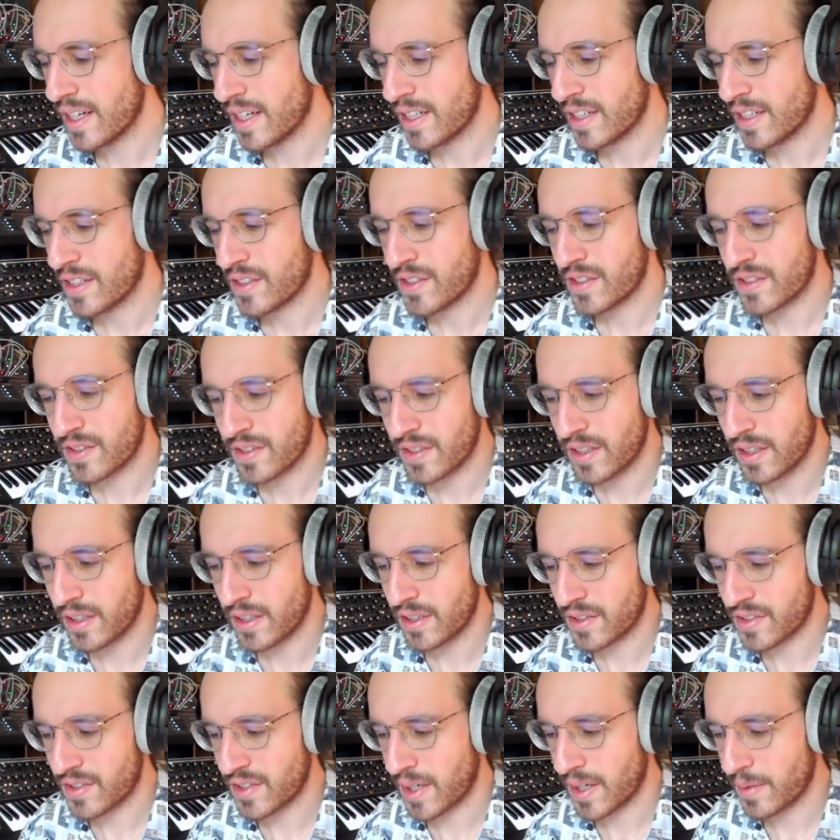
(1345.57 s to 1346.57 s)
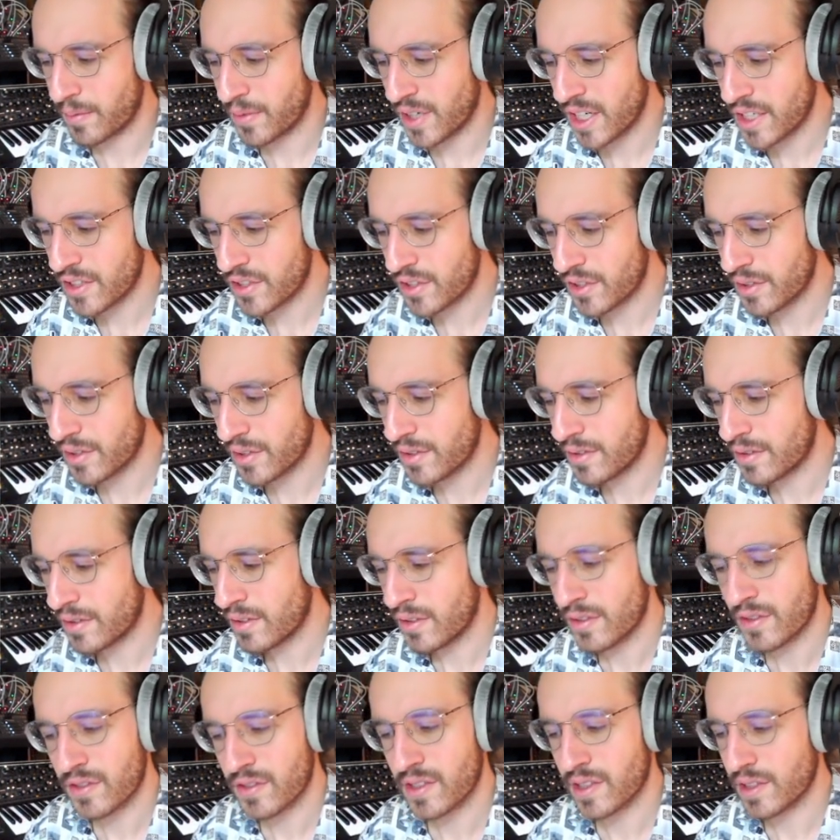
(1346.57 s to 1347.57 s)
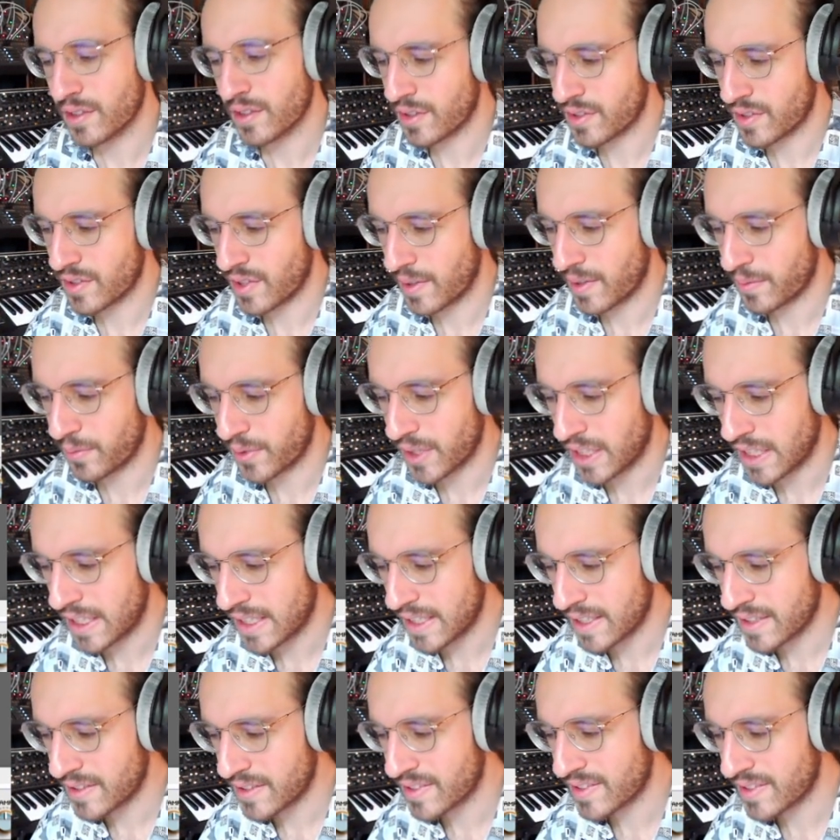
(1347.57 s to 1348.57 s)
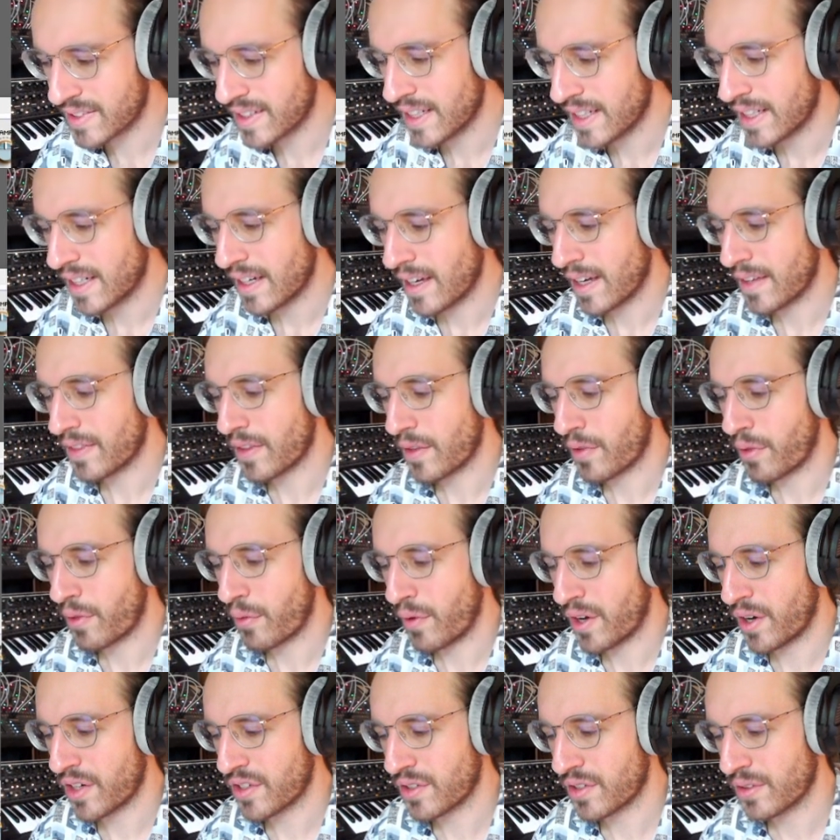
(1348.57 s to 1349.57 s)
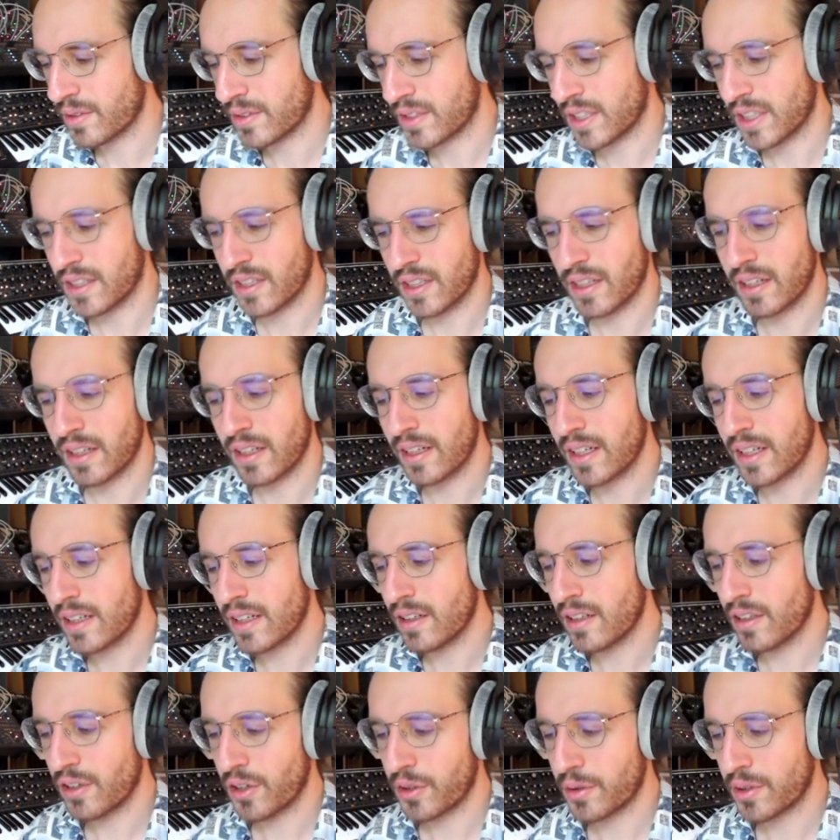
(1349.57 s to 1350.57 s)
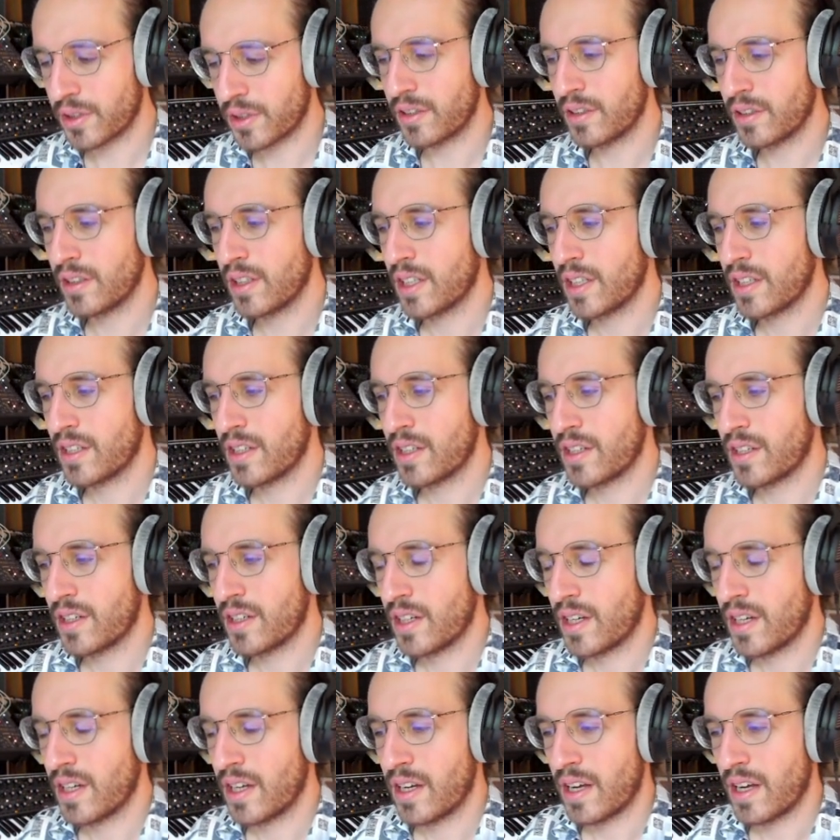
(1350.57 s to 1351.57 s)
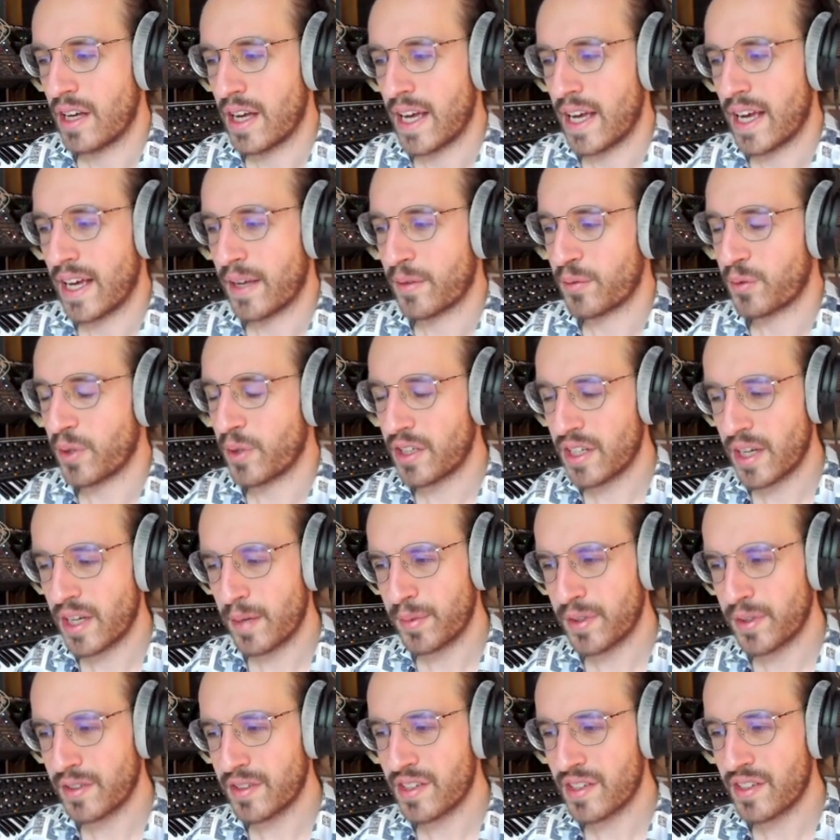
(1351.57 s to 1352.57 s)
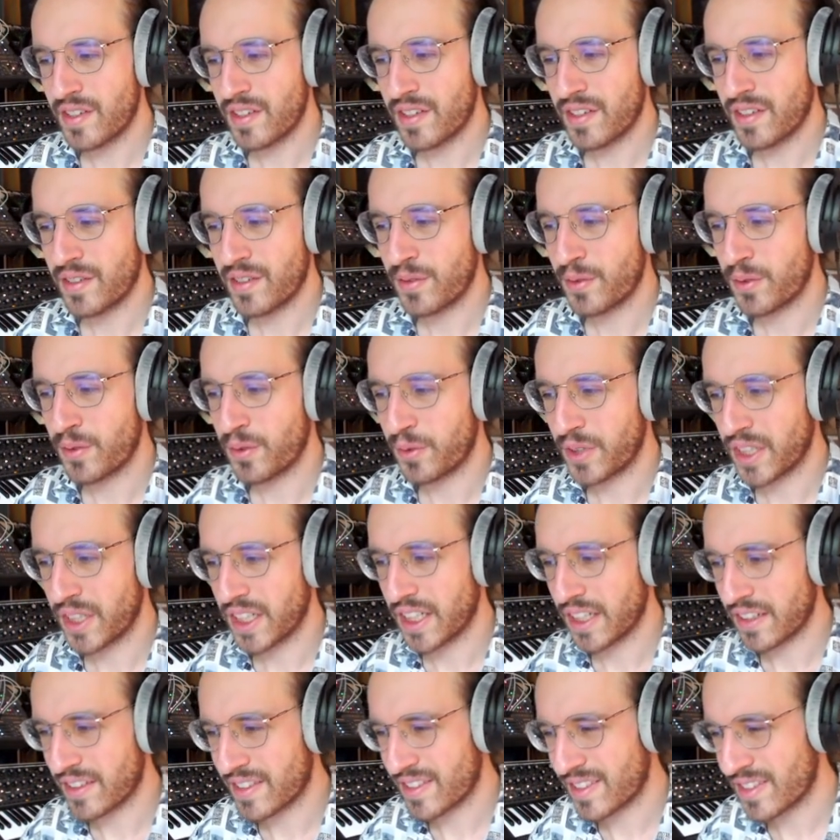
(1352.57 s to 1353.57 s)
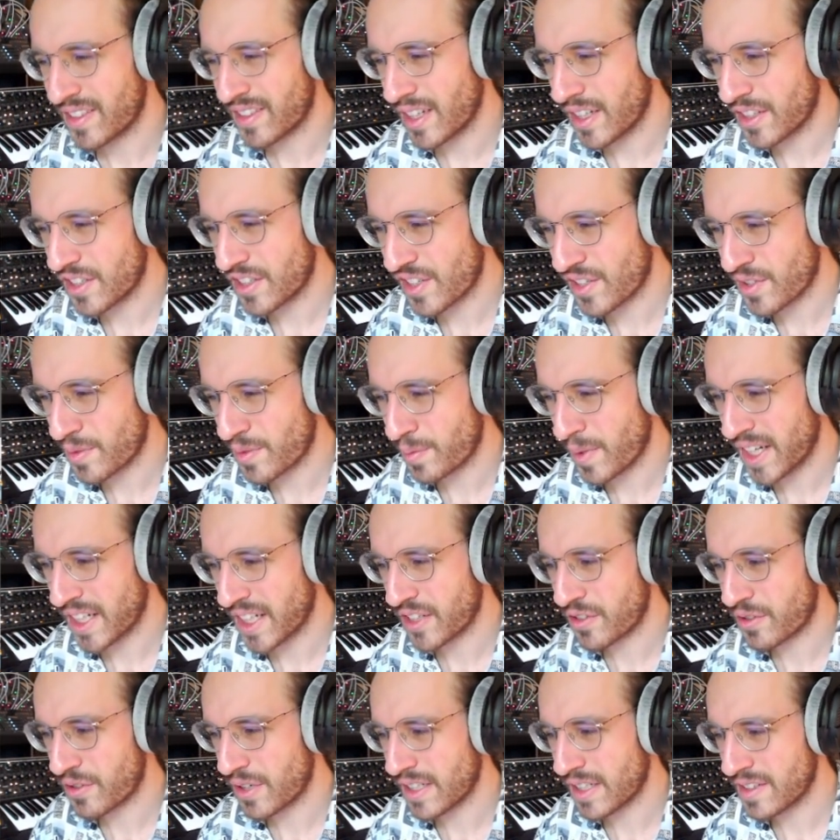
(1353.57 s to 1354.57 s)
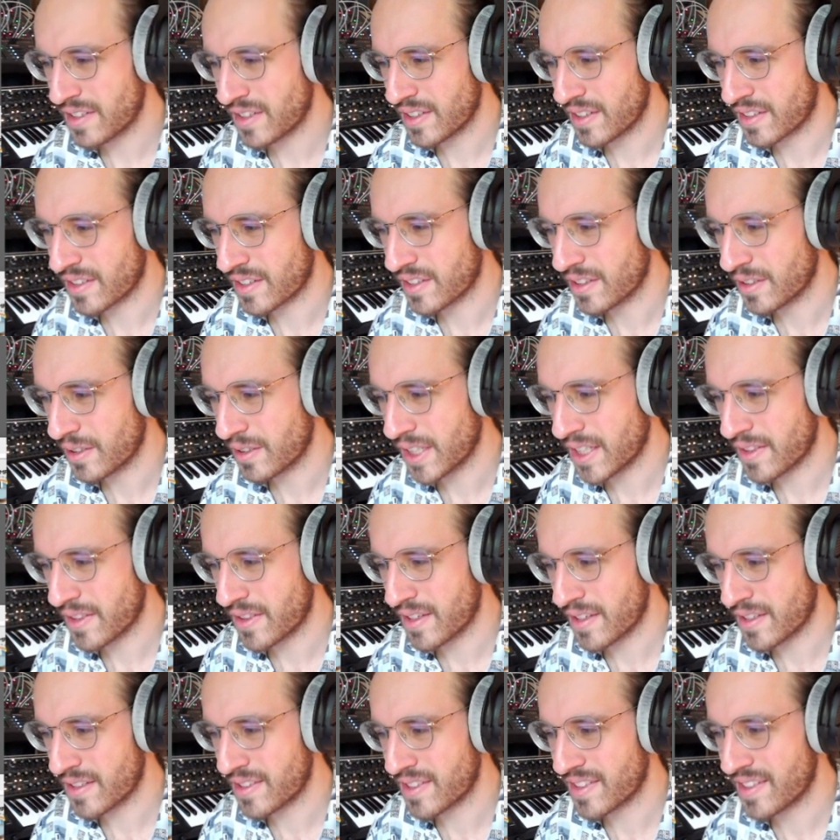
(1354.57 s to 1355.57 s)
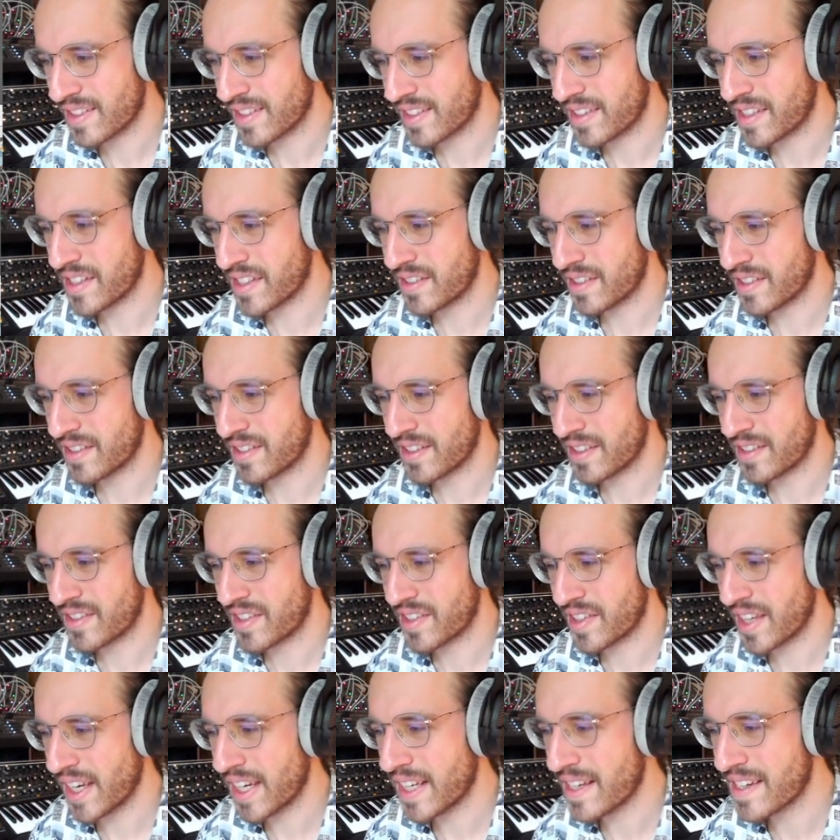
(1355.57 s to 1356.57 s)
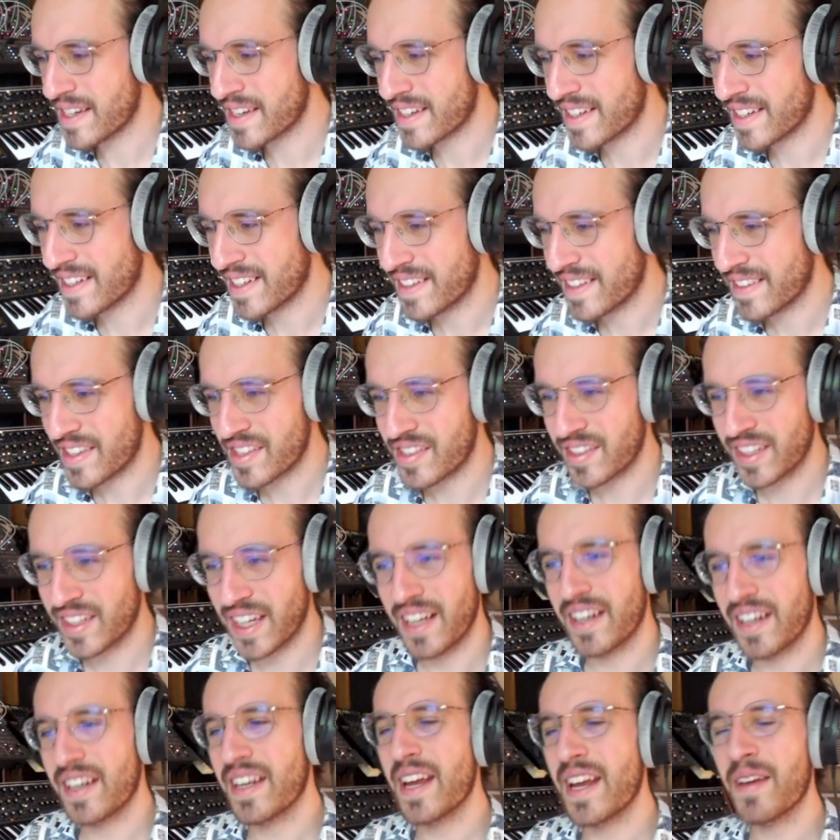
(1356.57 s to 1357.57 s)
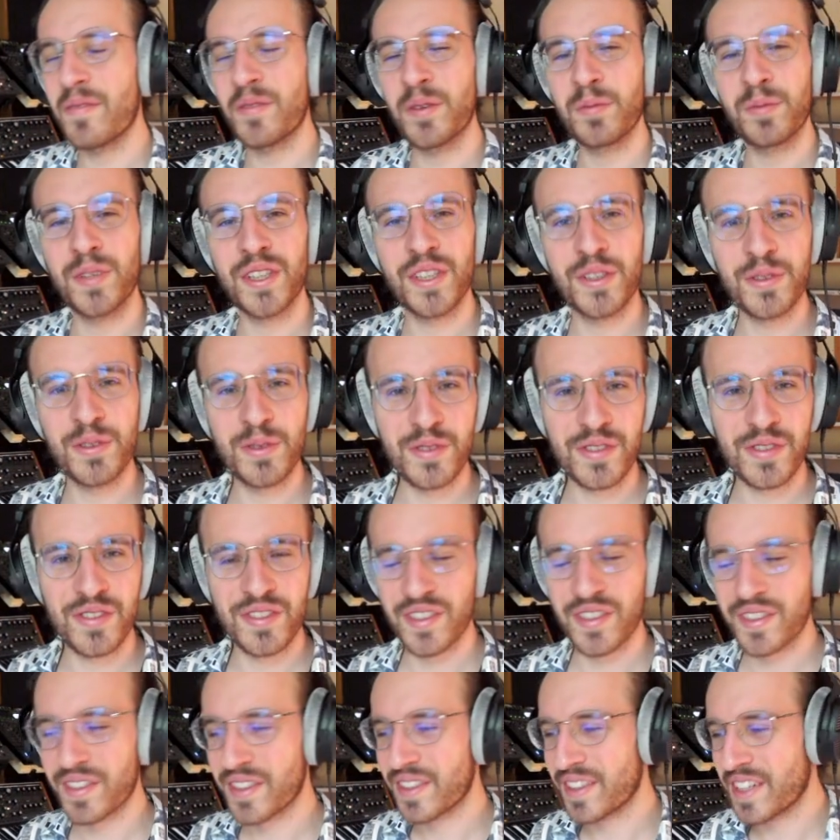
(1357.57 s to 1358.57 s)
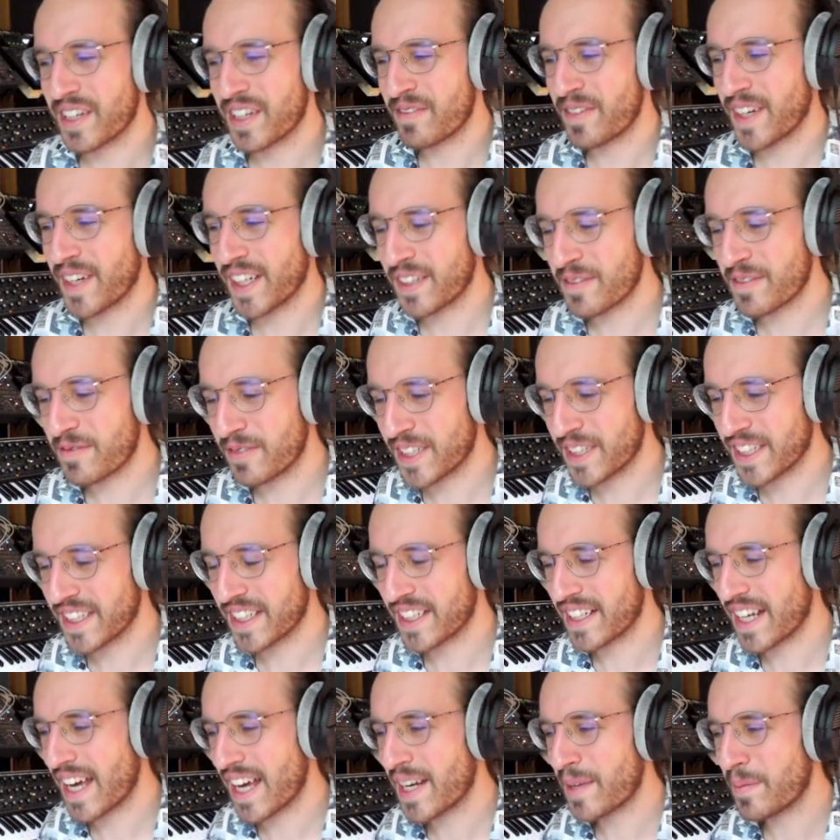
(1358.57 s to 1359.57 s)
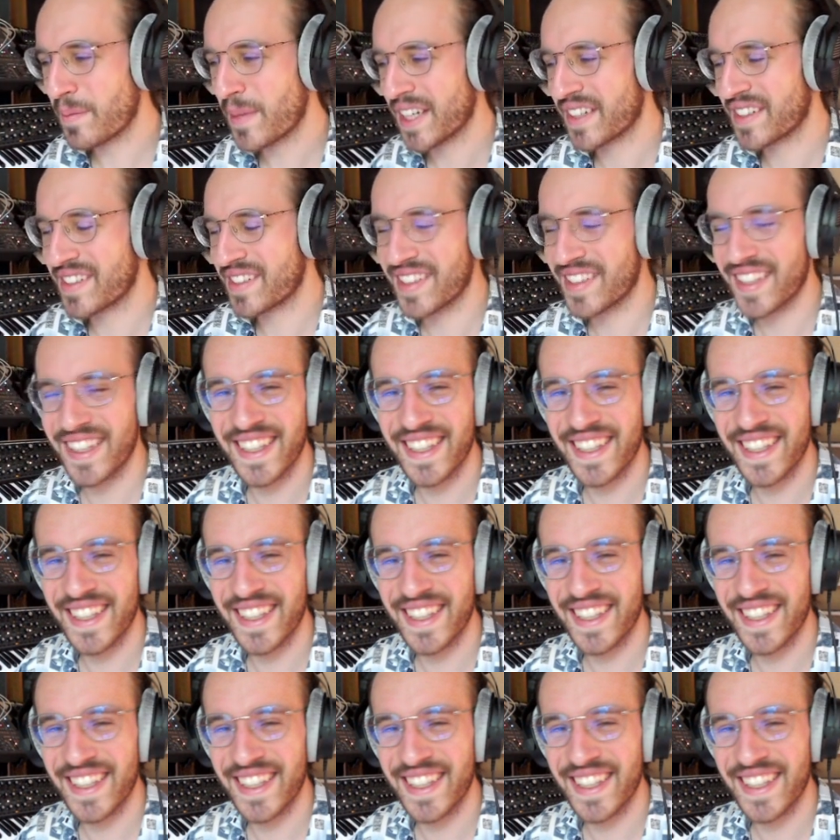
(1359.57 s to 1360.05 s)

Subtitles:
Still the same ratio, still the same release, and the threshold got a little lower. And what happened? We got such a spiky transient. Look at this. This is insane. This can never be used effectively in any mix.